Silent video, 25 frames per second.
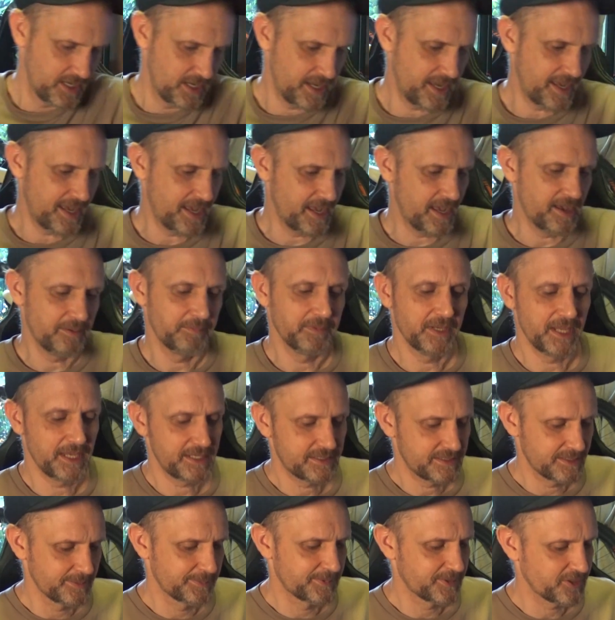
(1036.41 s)

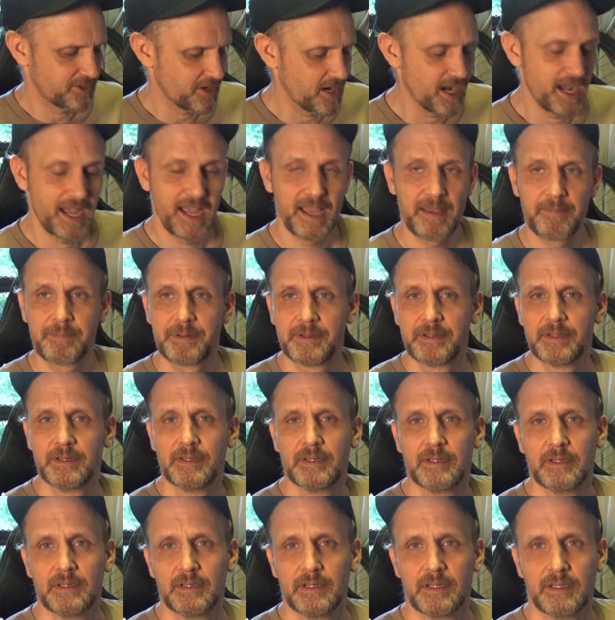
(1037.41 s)
Like, subscribe,
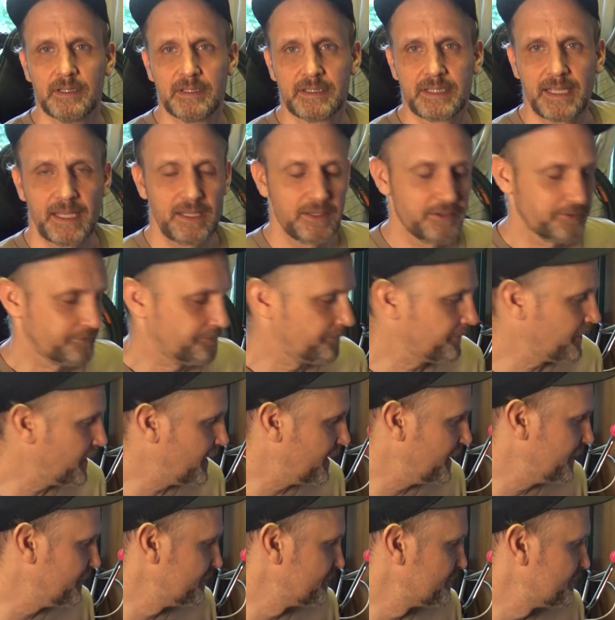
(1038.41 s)
tell your
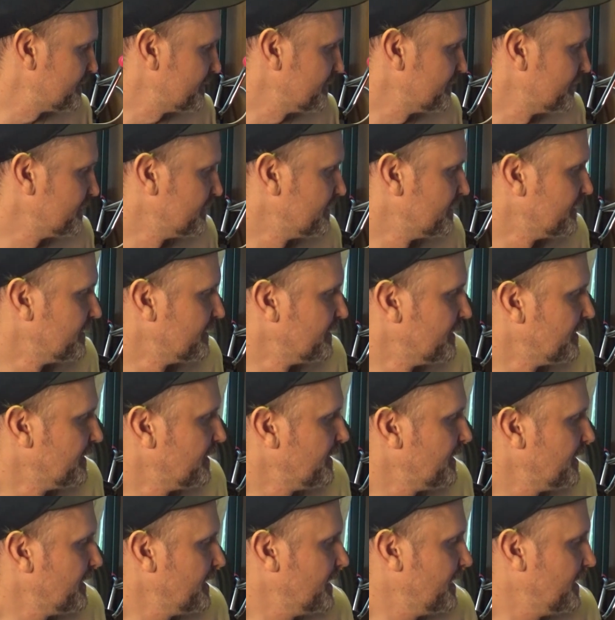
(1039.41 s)
friends,
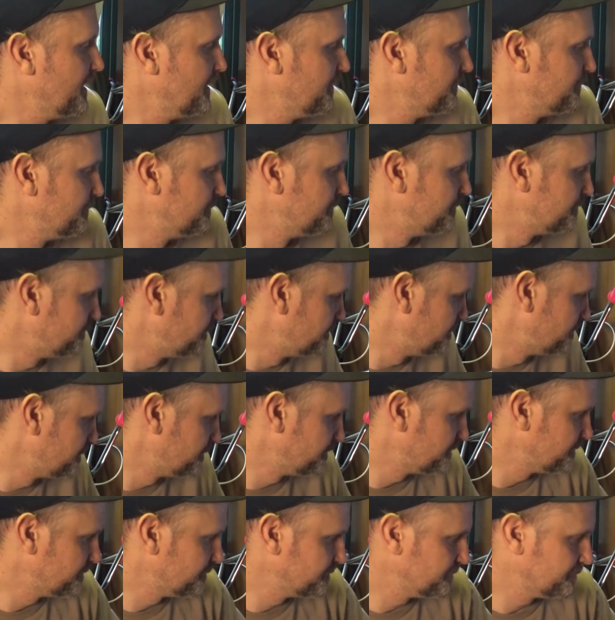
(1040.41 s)
and
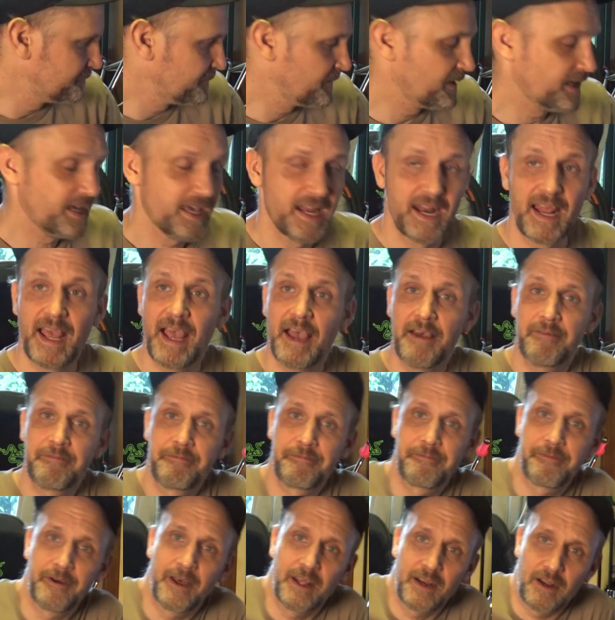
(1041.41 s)
have
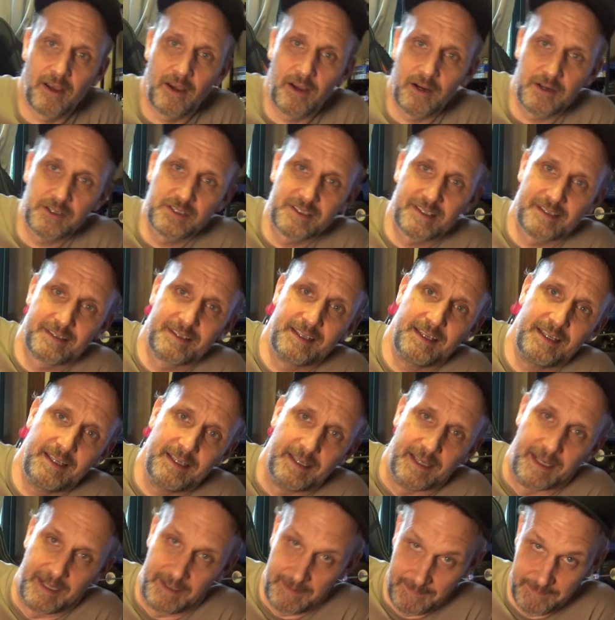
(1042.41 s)
fun
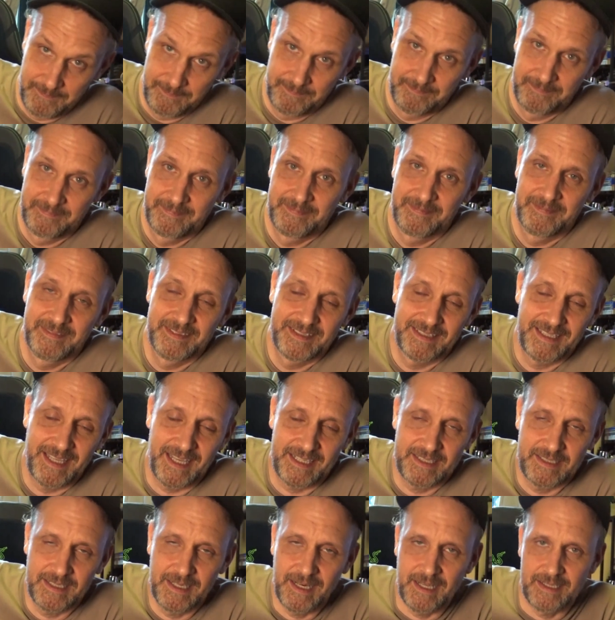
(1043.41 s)
RCing. We'll
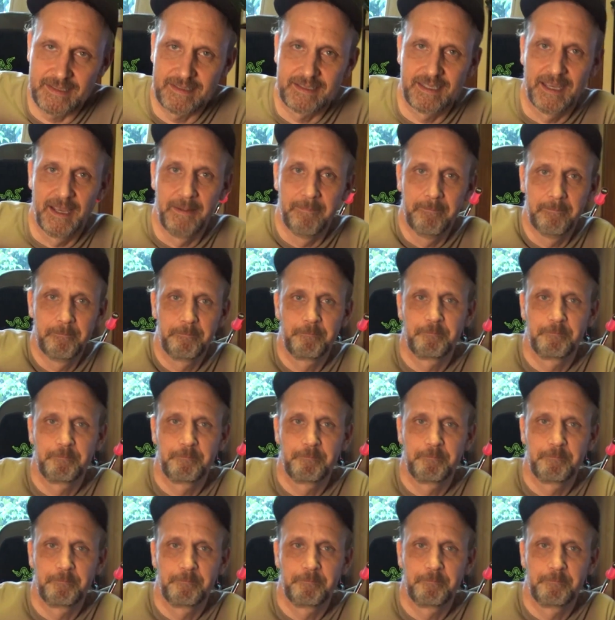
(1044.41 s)
catch you next time.